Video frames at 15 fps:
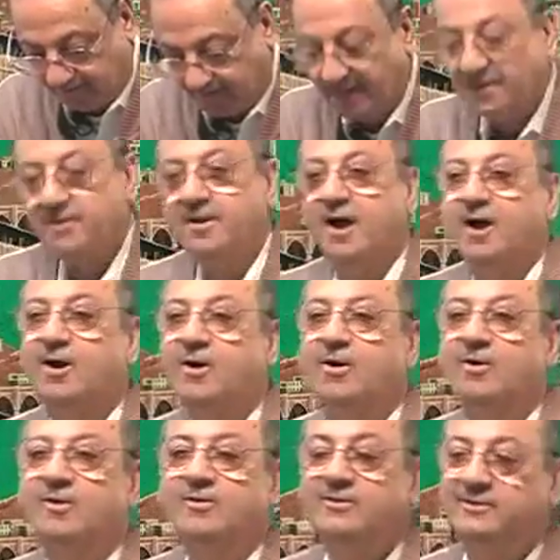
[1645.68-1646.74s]

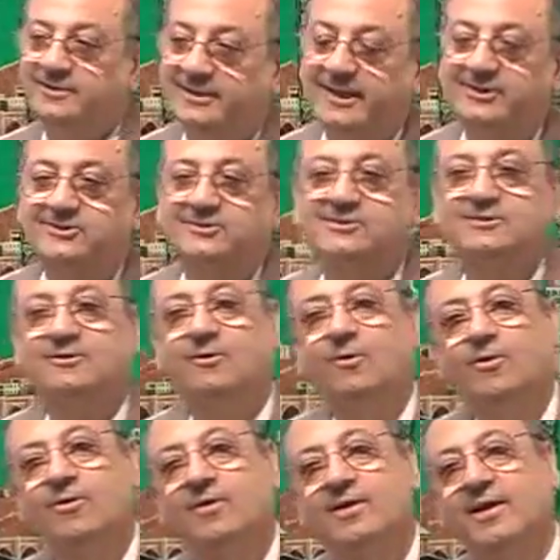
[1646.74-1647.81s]
Now, this
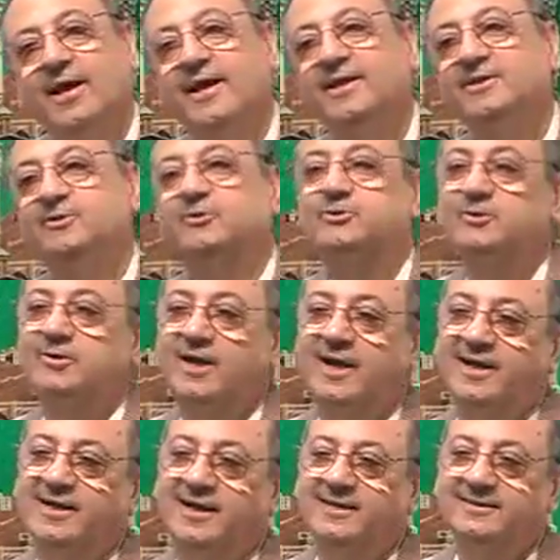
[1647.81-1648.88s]
whole line you should
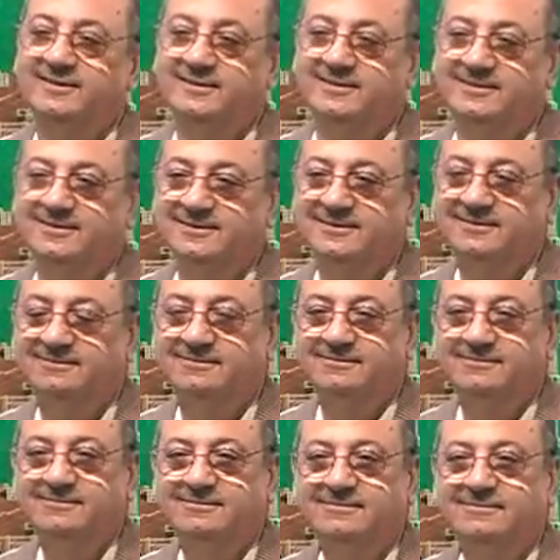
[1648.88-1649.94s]
highlight it.
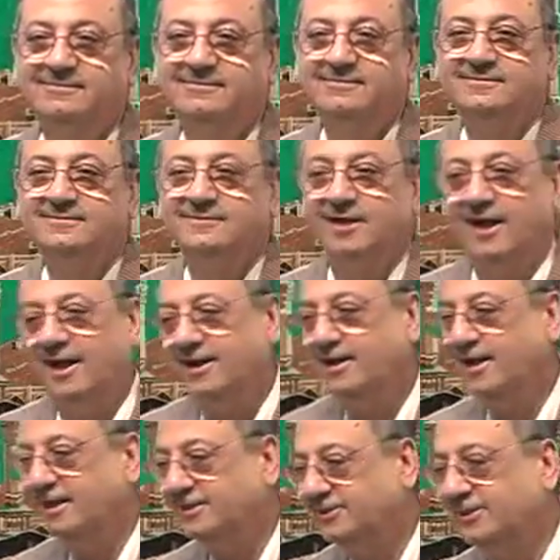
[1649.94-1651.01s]

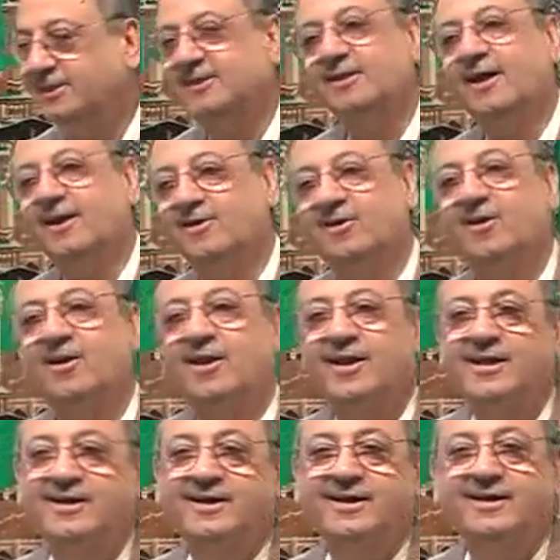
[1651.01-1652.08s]
Highlight it,
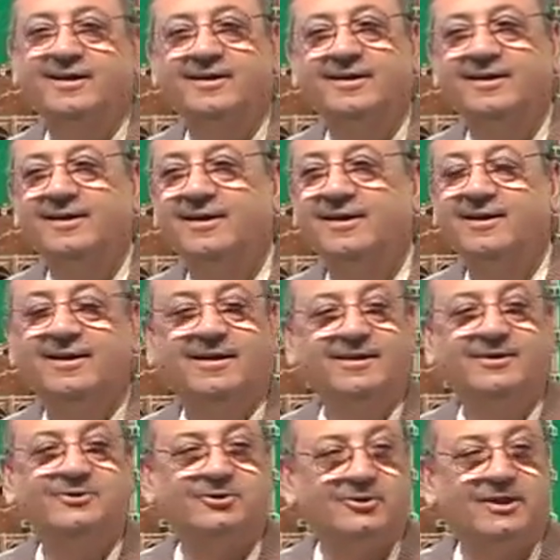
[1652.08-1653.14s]
underline it,
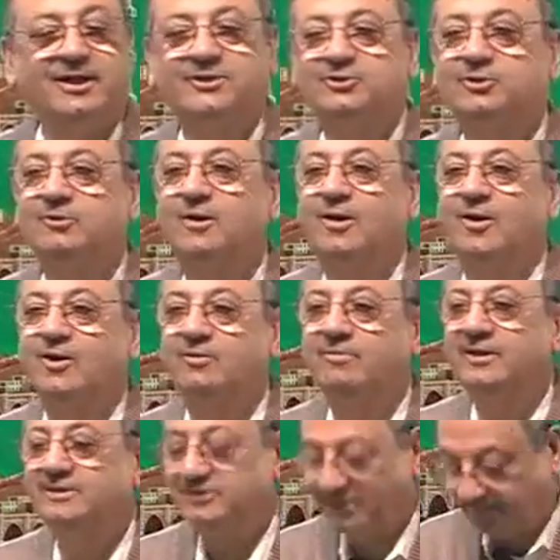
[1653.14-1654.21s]
so that you will
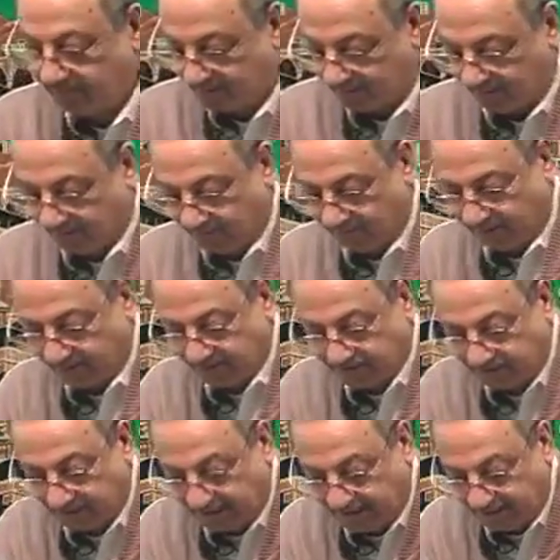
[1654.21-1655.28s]
always remember what is
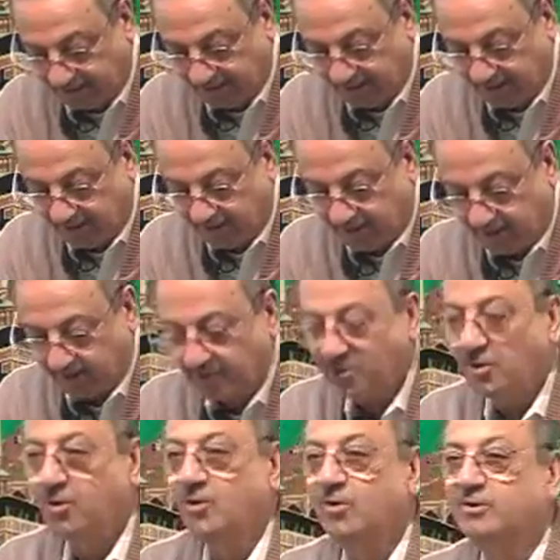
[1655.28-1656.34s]
that.
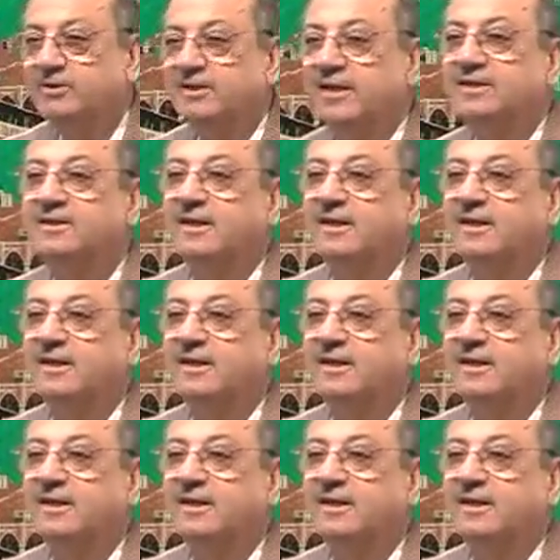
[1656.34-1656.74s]
Note that the